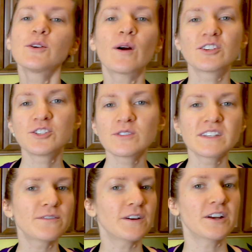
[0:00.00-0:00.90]
are juicing
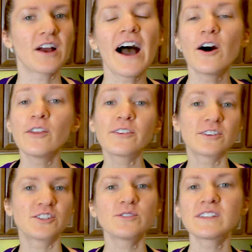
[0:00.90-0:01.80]
for your health or
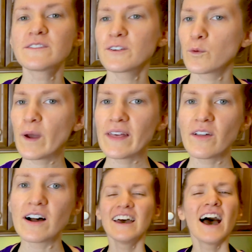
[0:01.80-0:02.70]
juicing for weight
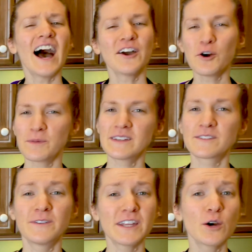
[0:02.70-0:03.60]
loss, I hope this
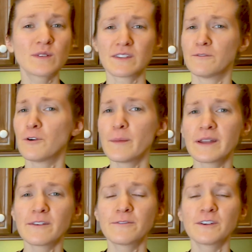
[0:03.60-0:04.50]
video was
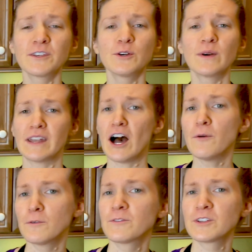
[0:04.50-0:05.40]
informative for you and
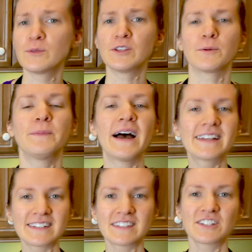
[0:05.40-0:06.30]
helpful for you in your buying
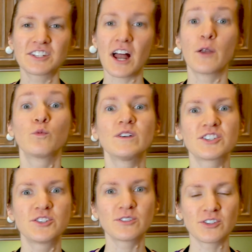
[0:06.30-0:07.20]
decision on which
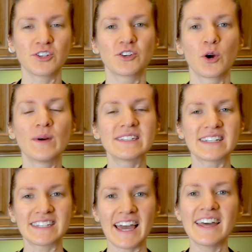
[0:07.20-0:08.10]
juicer you're going to
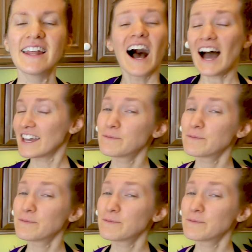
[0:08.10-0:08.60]
get. I have